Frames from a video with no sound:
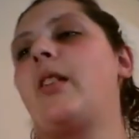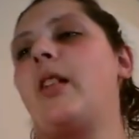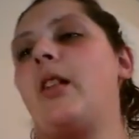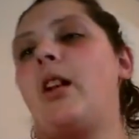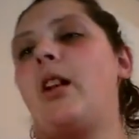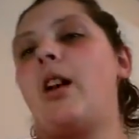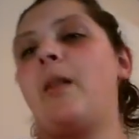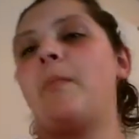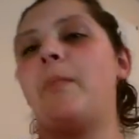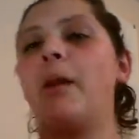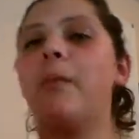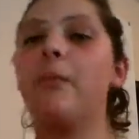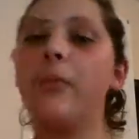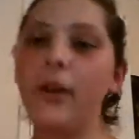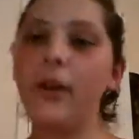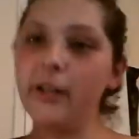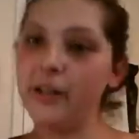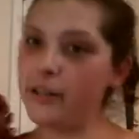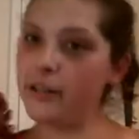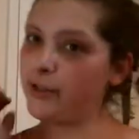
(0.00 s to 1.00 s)
on my
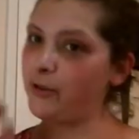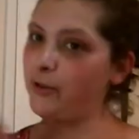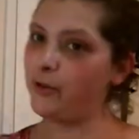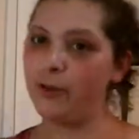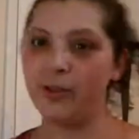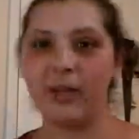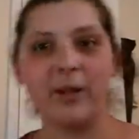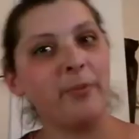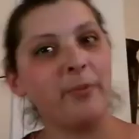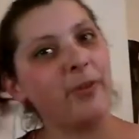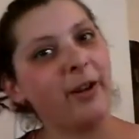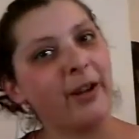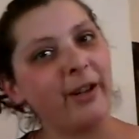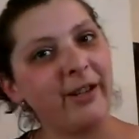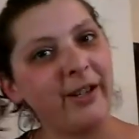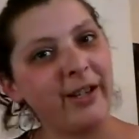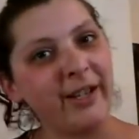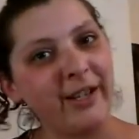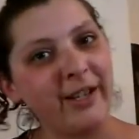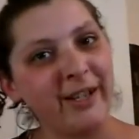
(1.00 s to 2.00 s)
prairie school or
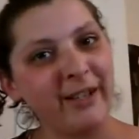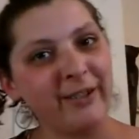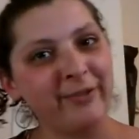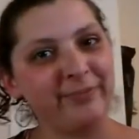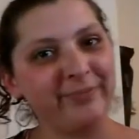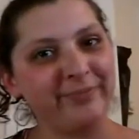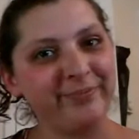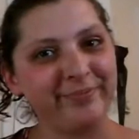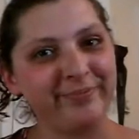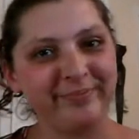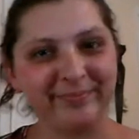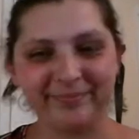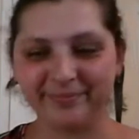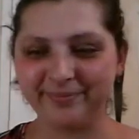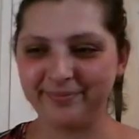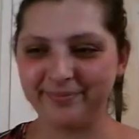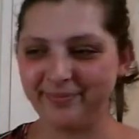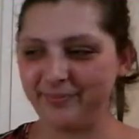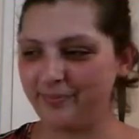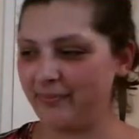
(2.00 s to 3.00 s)
prairie year.
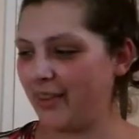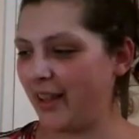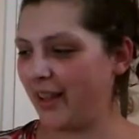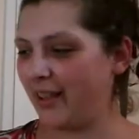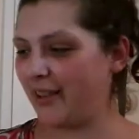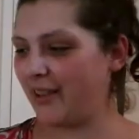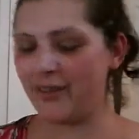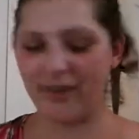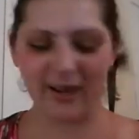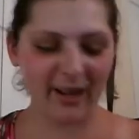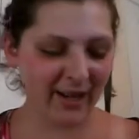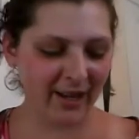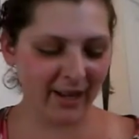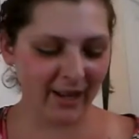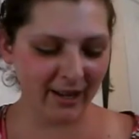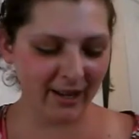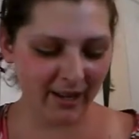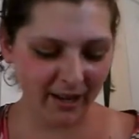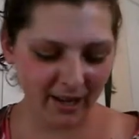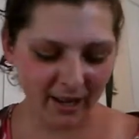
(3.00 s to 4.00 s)

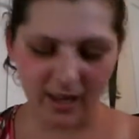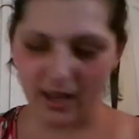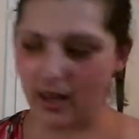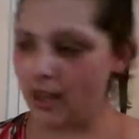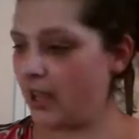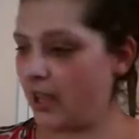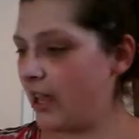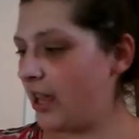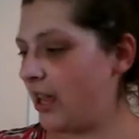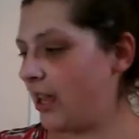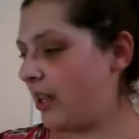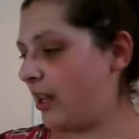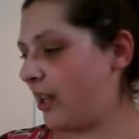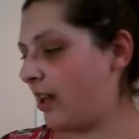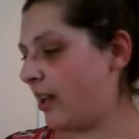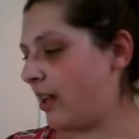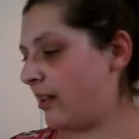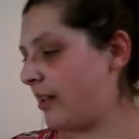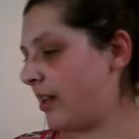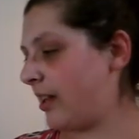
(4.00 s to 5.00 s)
Okay.
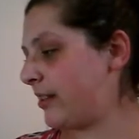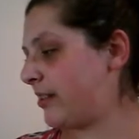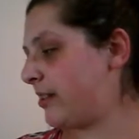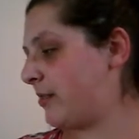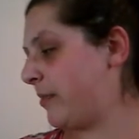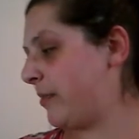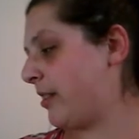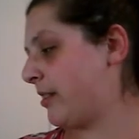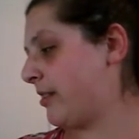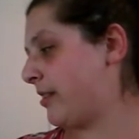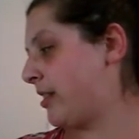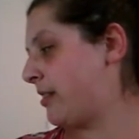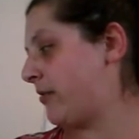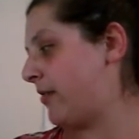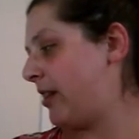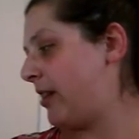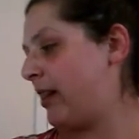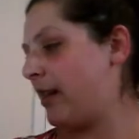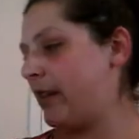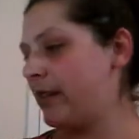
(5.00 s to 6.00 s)
Next, because it's
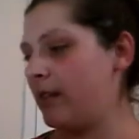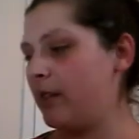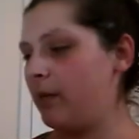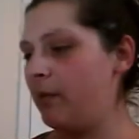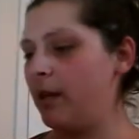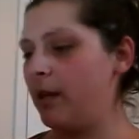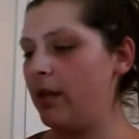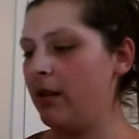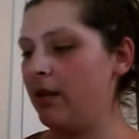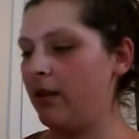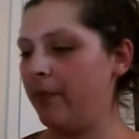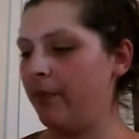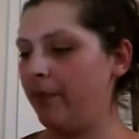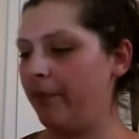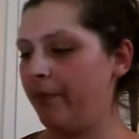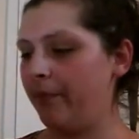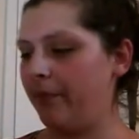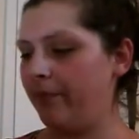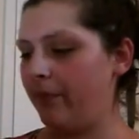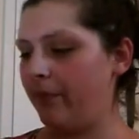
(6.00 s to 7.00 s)
right next to me,
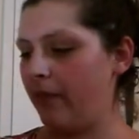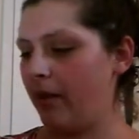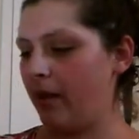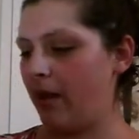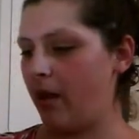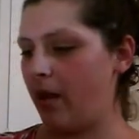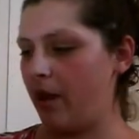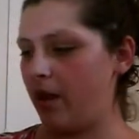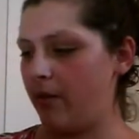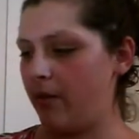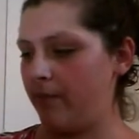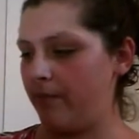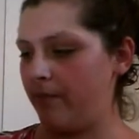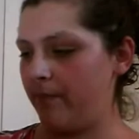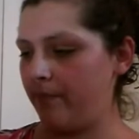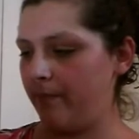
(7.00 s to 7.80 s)
because